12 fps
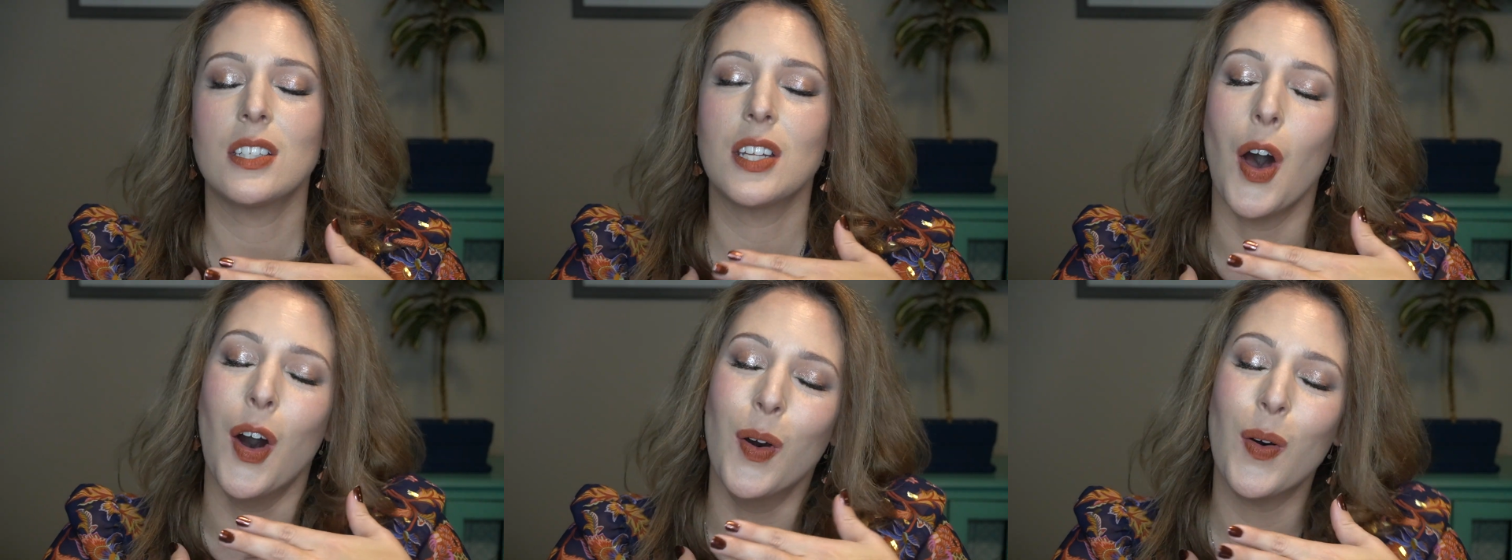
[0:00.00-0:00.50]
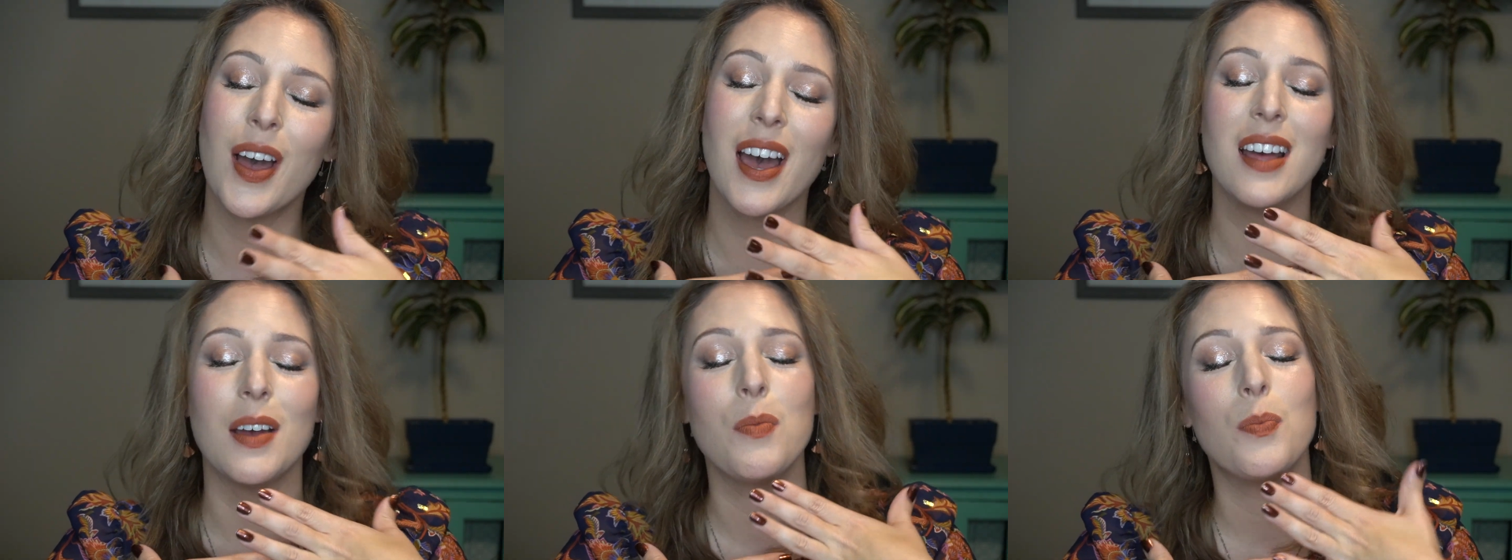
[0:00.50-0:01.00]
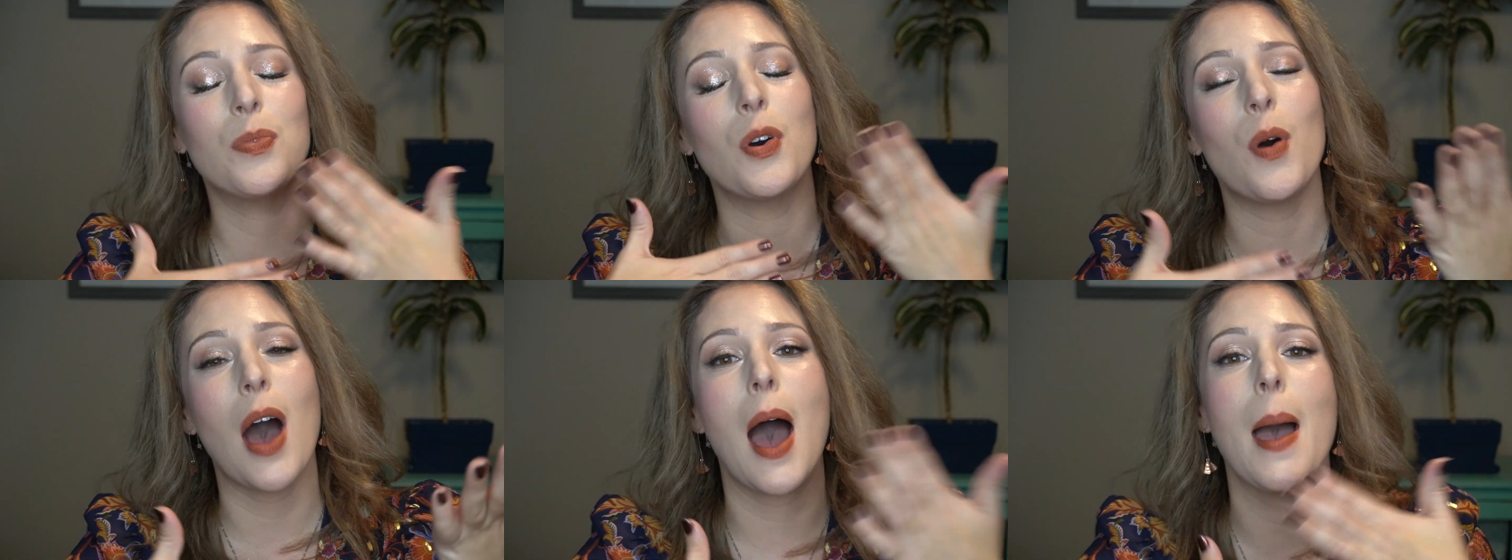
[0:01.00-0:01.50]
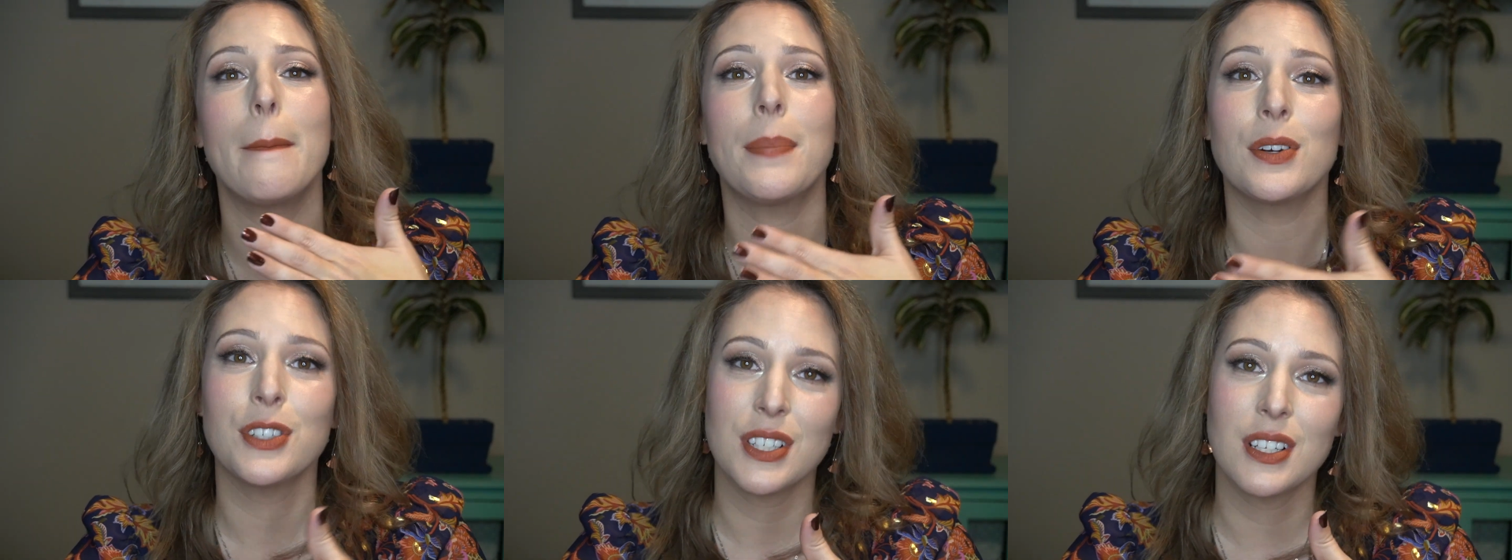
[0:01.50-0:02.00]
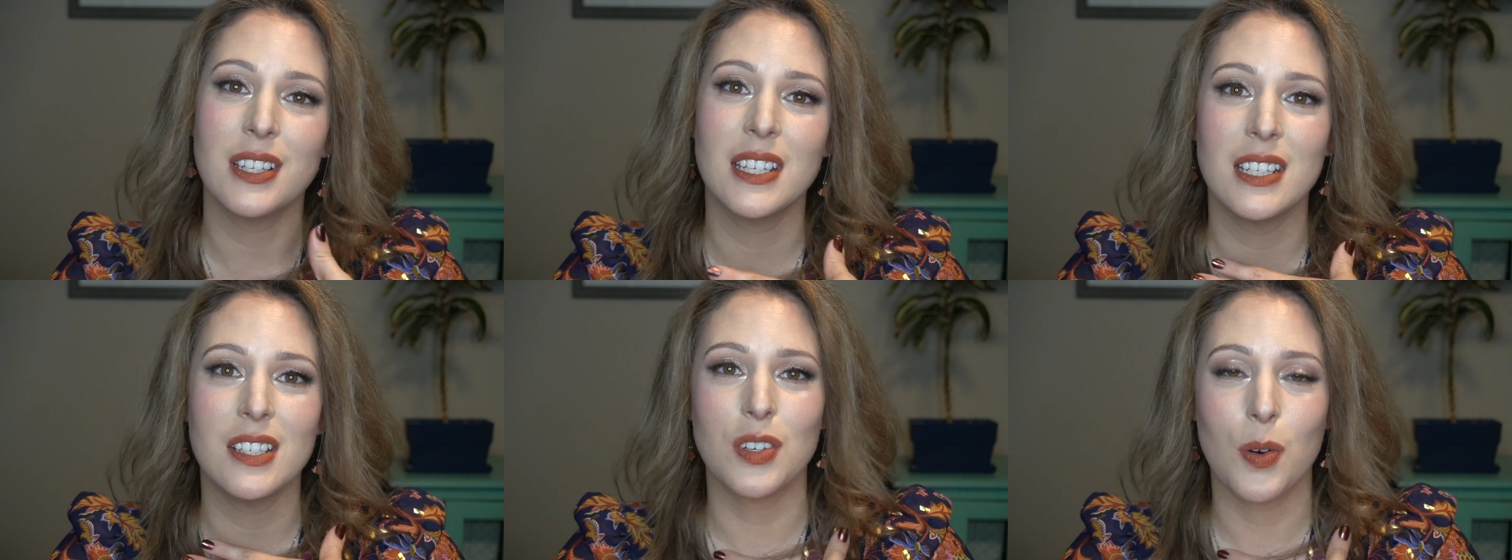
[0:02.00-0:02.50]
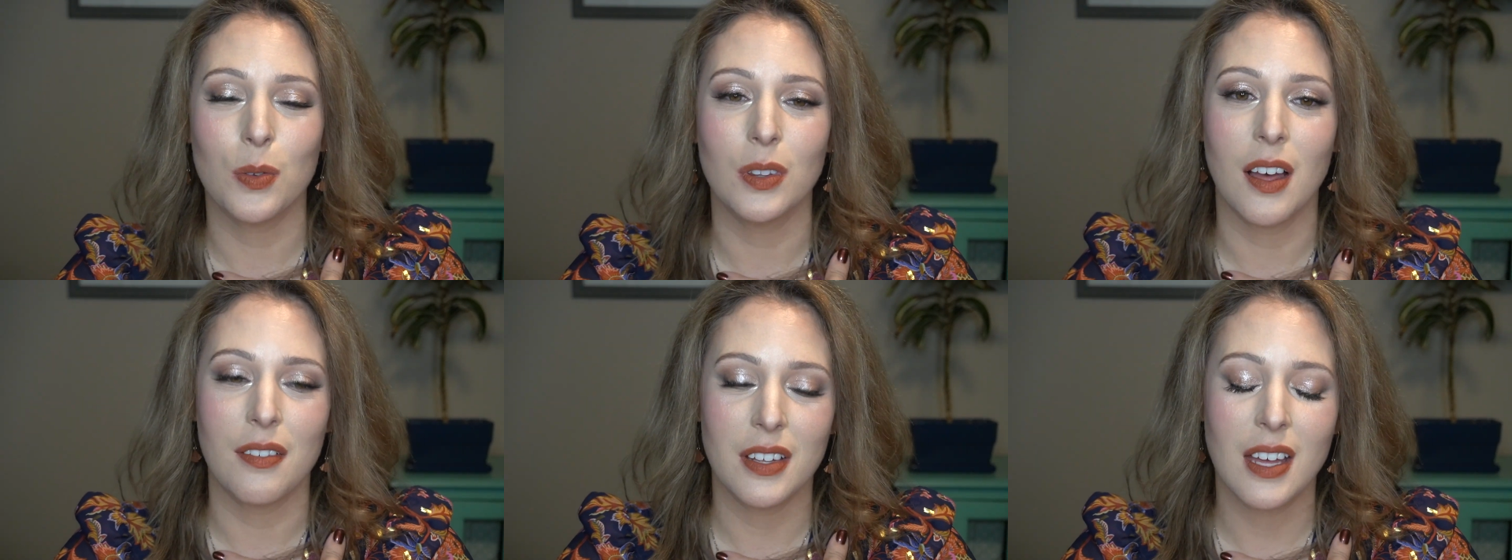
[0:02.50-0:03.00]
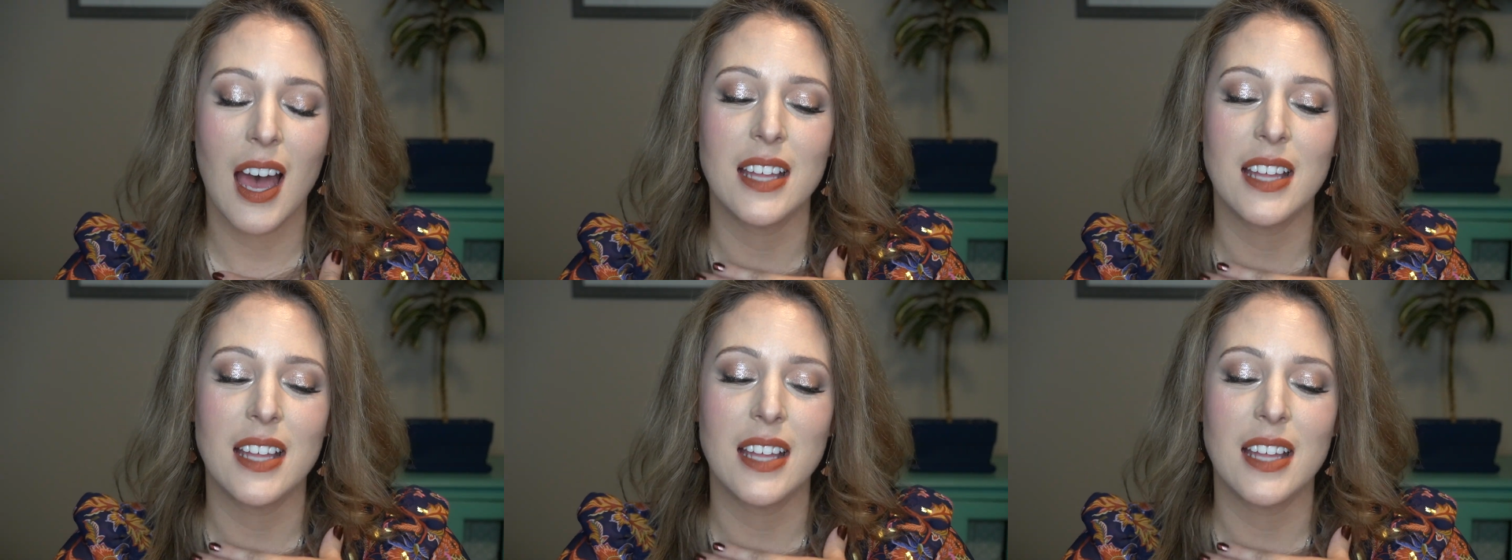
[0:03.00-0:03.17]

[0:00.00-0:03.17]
So, though I personally don't love it,